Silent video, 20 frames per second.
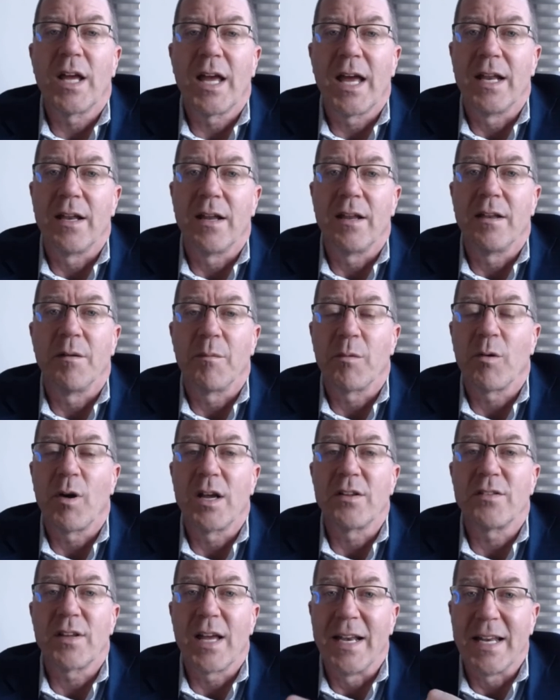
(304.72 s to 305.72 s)
and in the
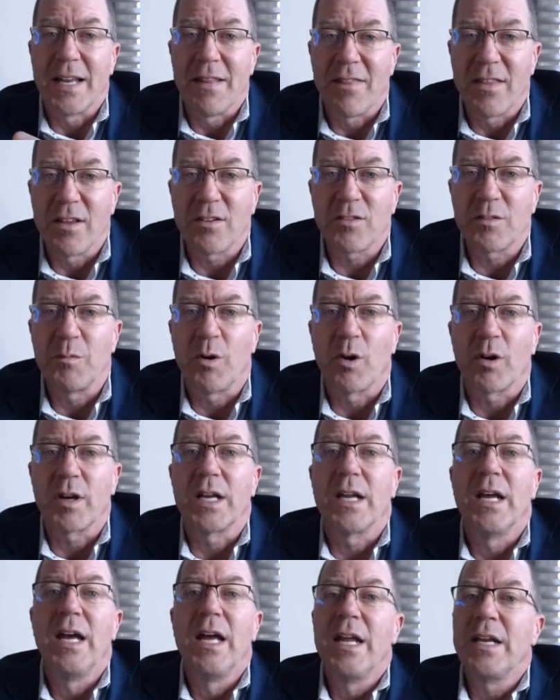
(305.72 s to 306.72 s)
price and in this
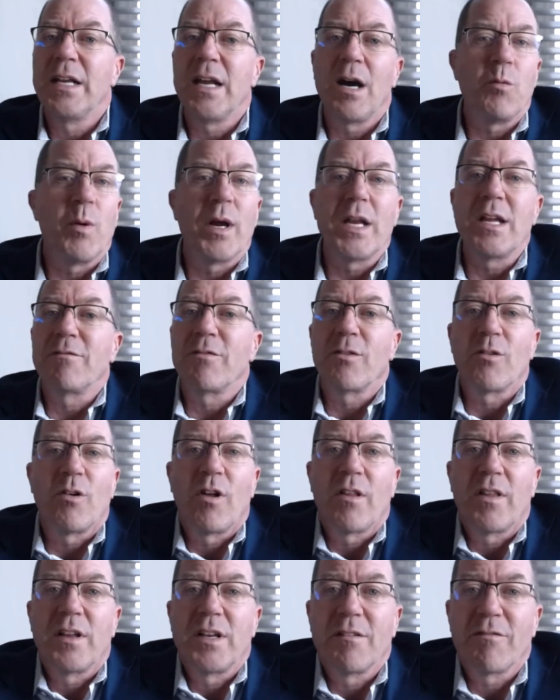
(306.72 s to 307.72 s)
market. Not waiting for
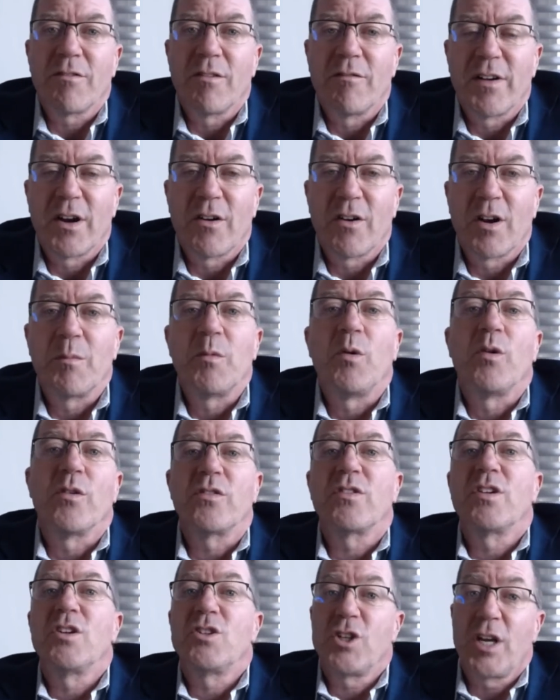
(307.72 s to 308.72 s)
all the different
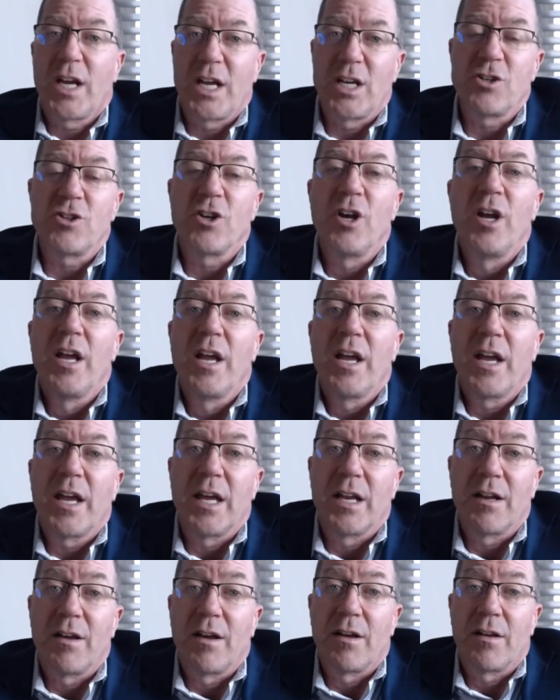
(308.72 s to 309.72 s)
variables to change
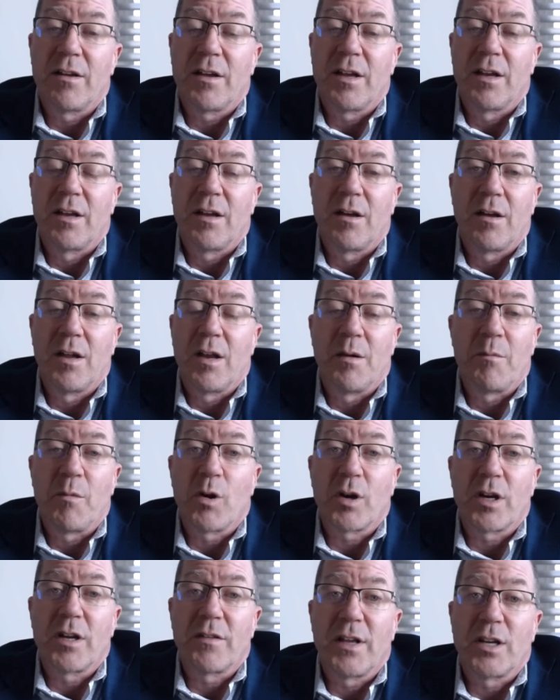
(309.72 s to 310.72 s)
in a
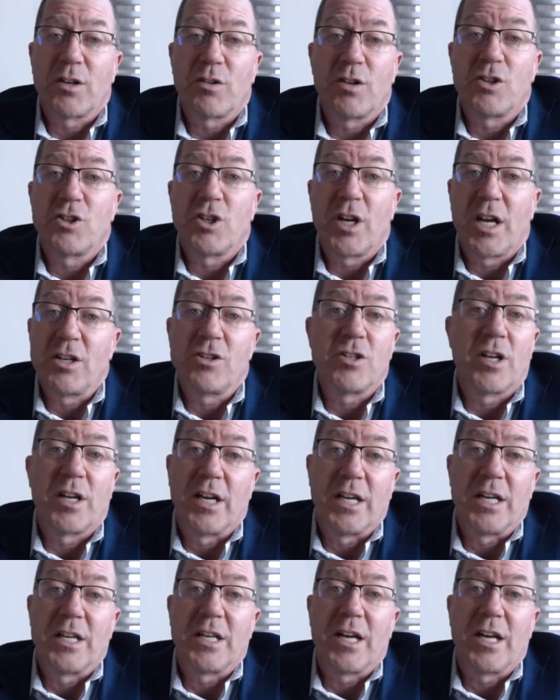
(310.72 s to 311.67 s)
market that could change at any